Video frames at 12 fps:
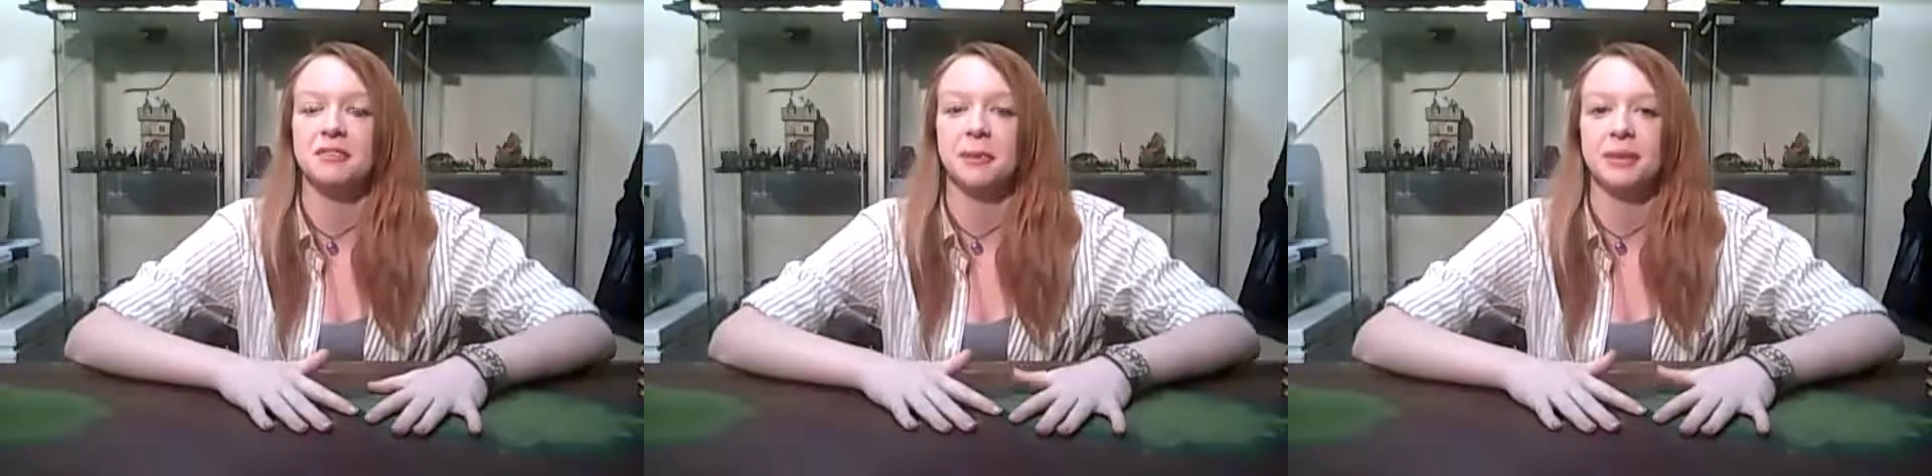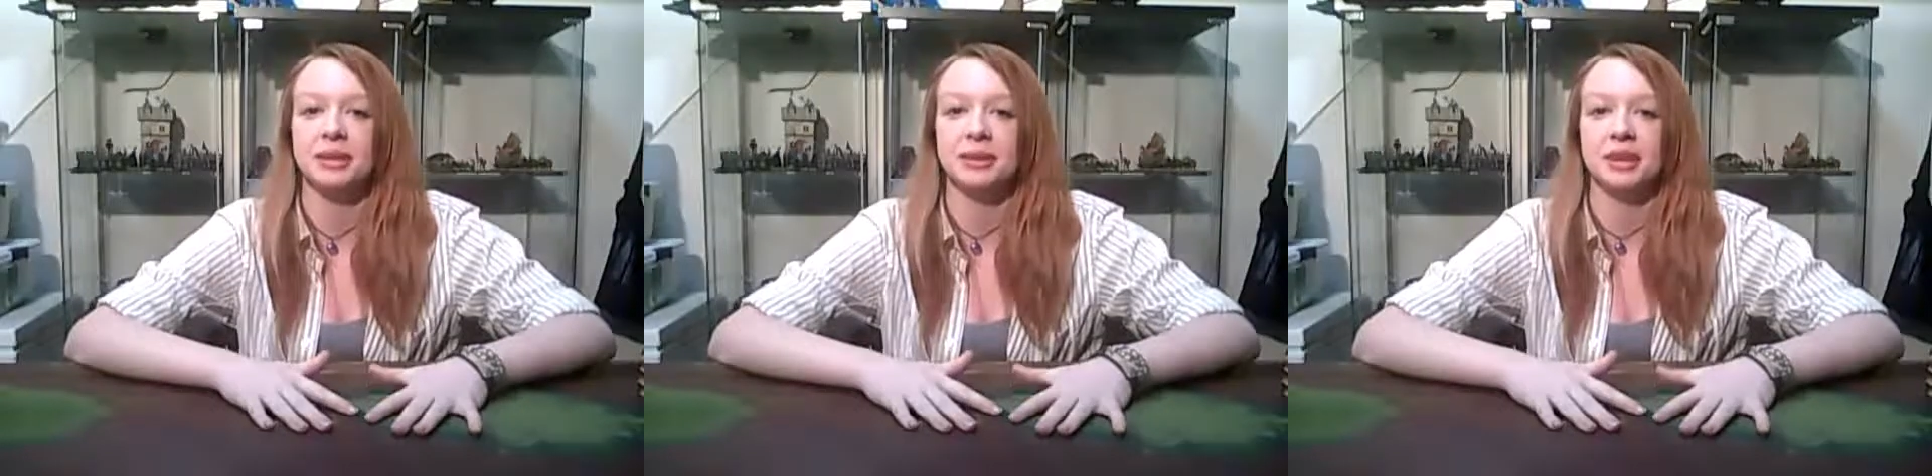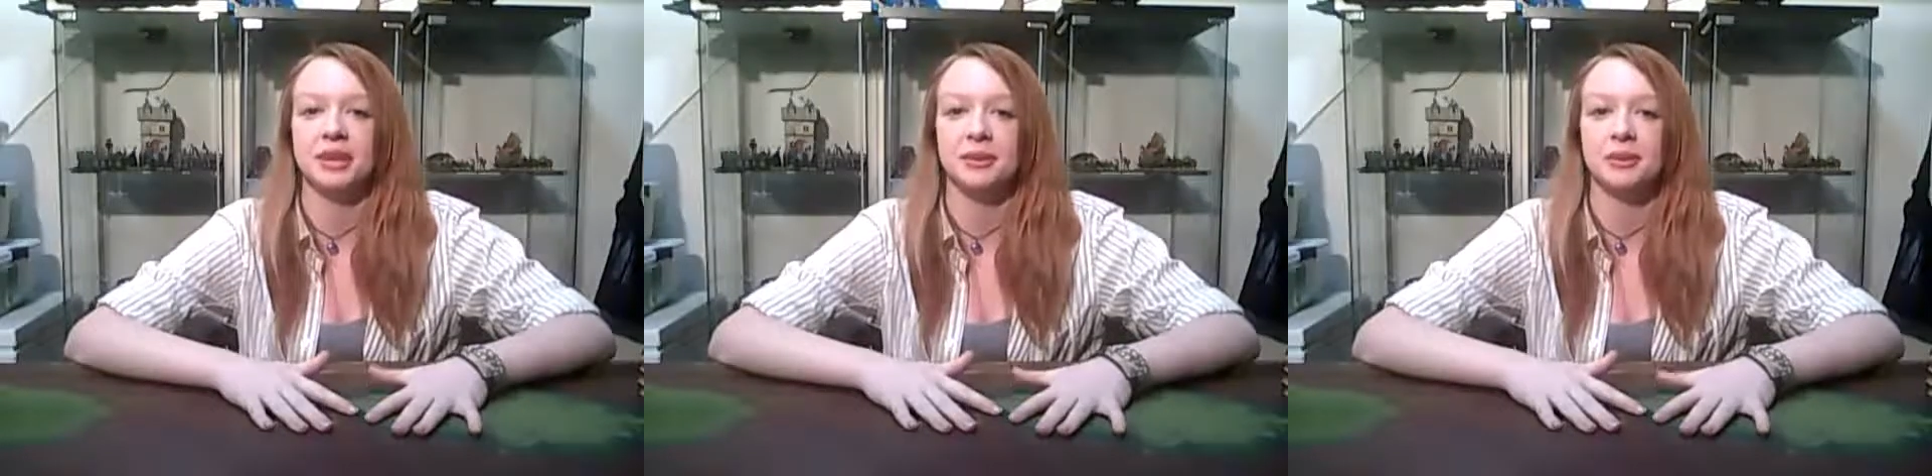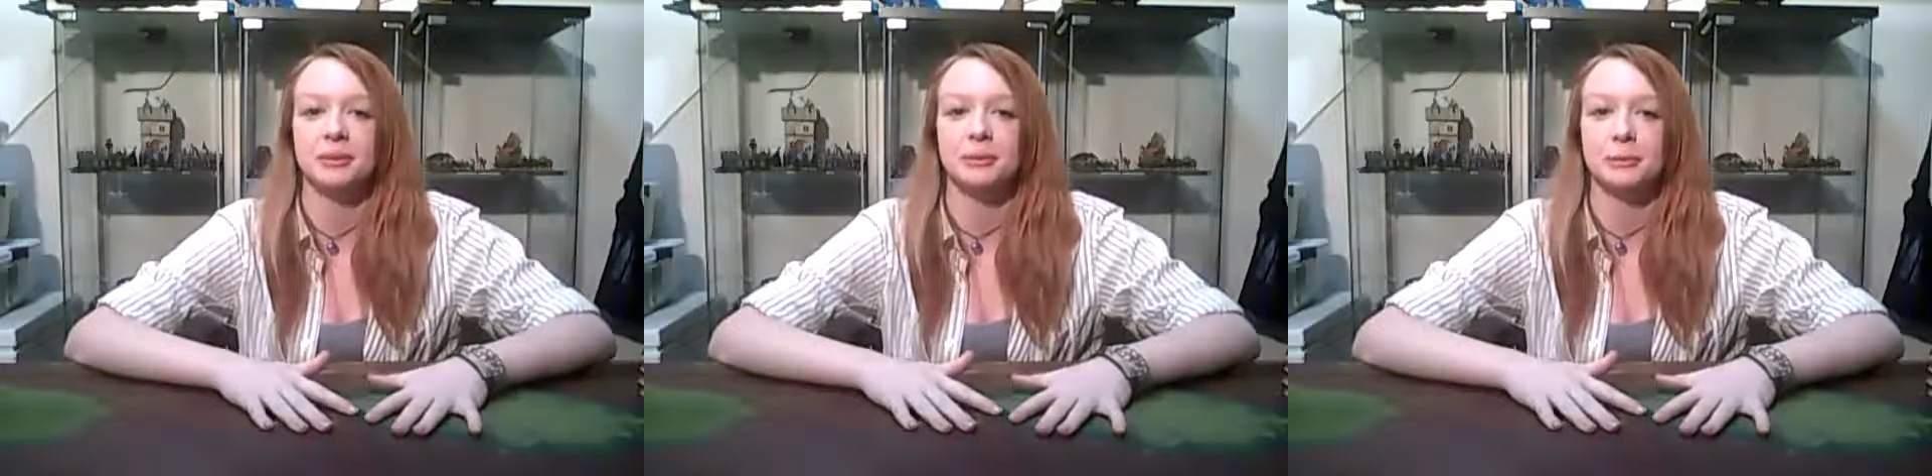quite the handle
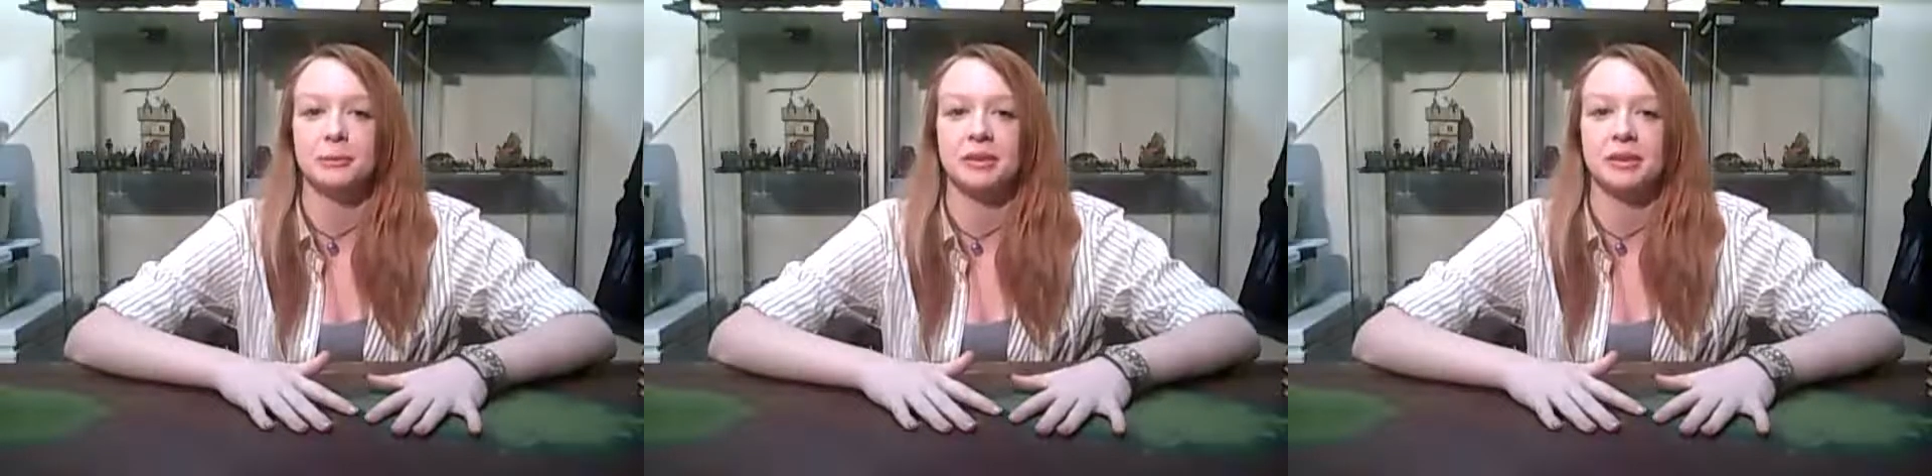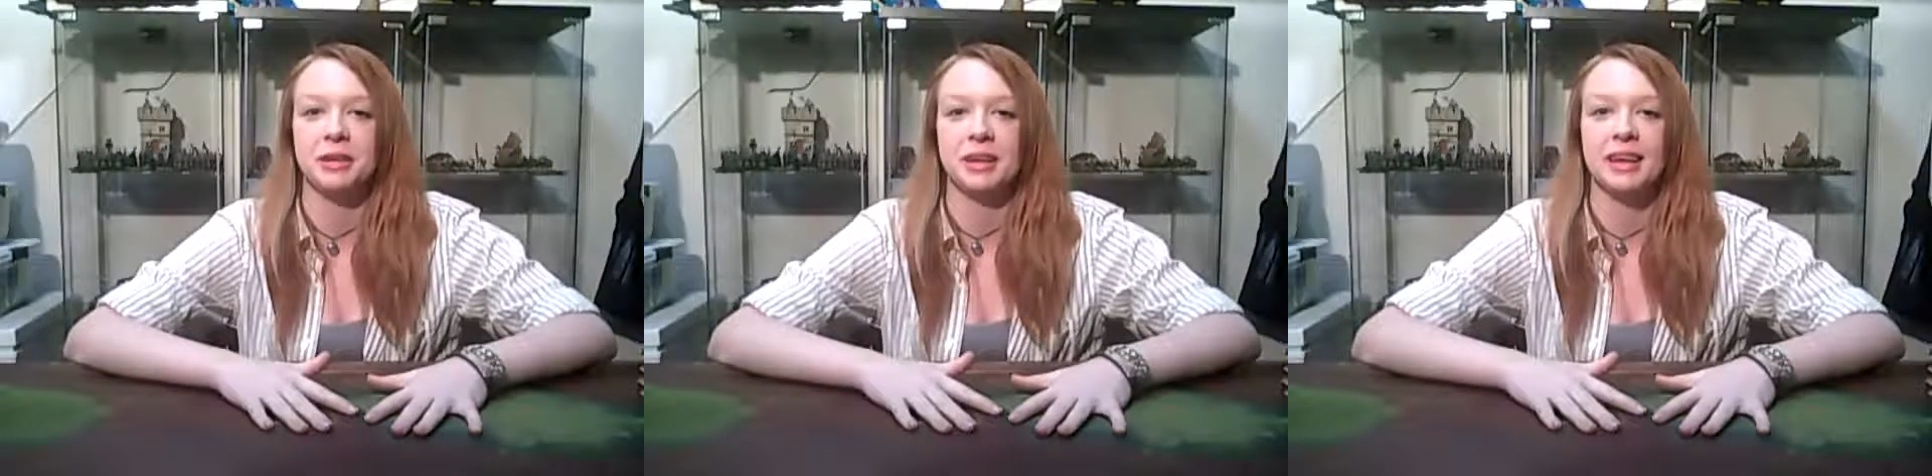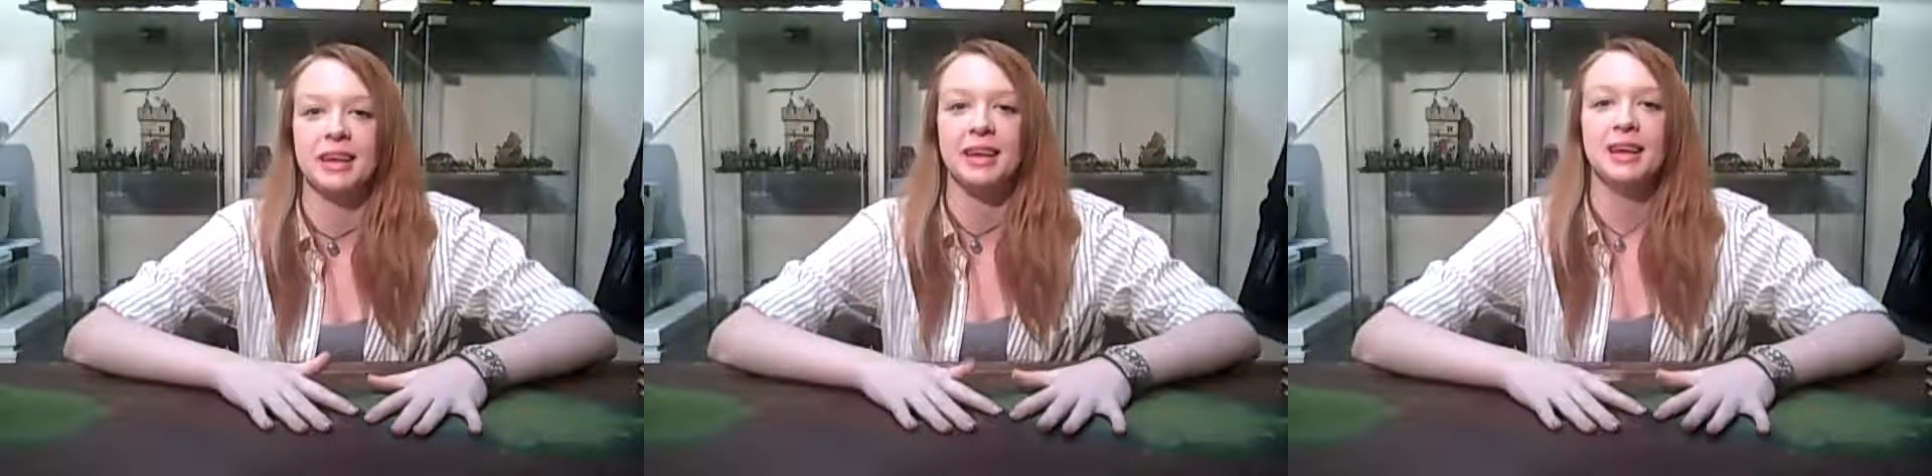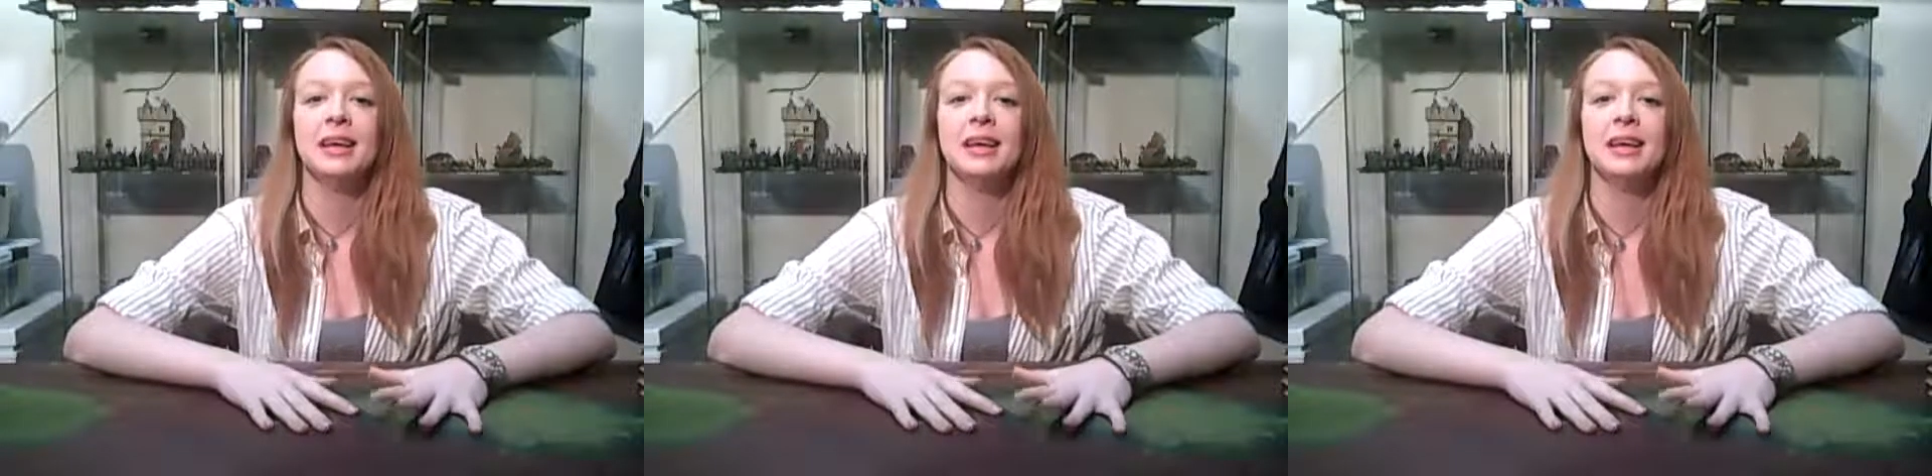on the rules that you'd like,